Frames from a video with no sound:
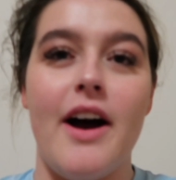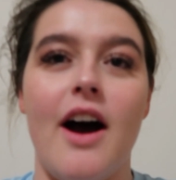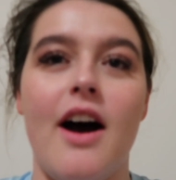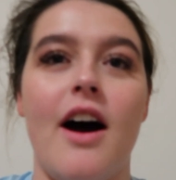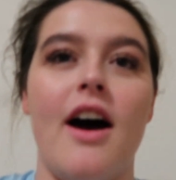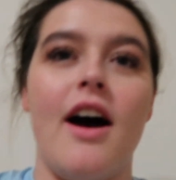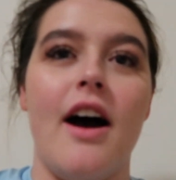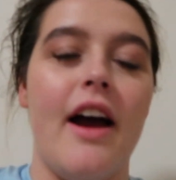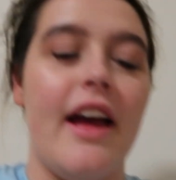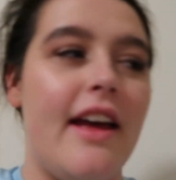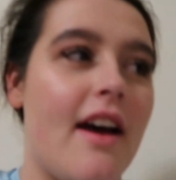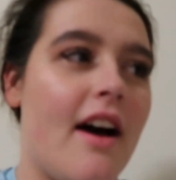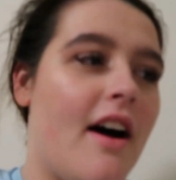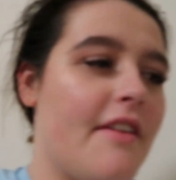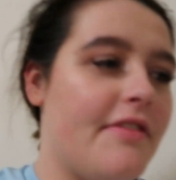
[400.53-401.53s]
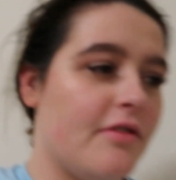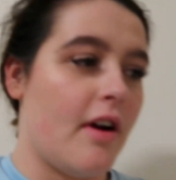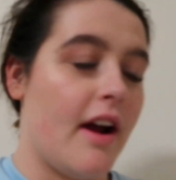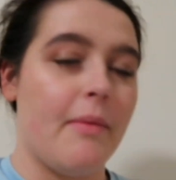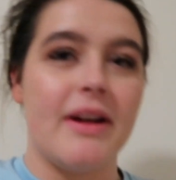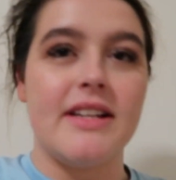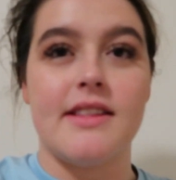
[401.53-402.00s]
I, after
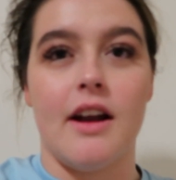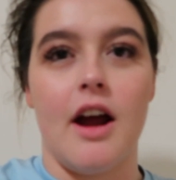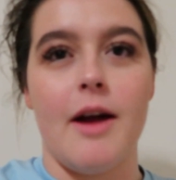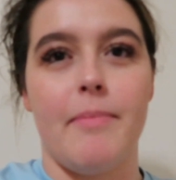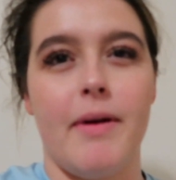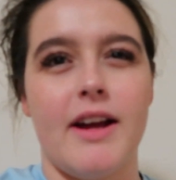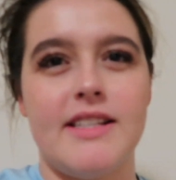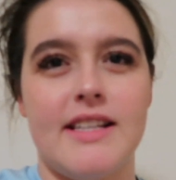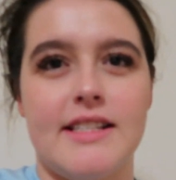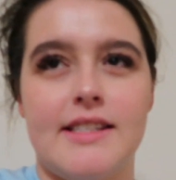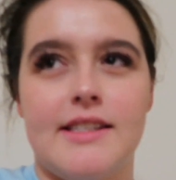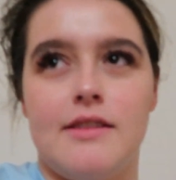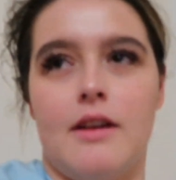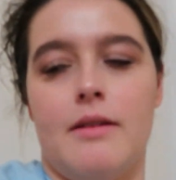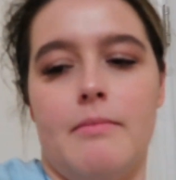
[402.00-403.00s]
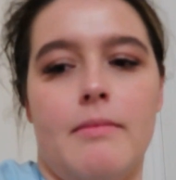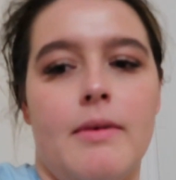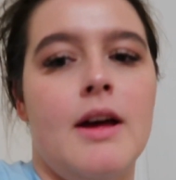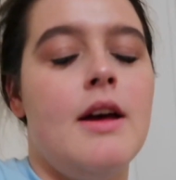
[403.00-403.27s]
I went to the library, I did some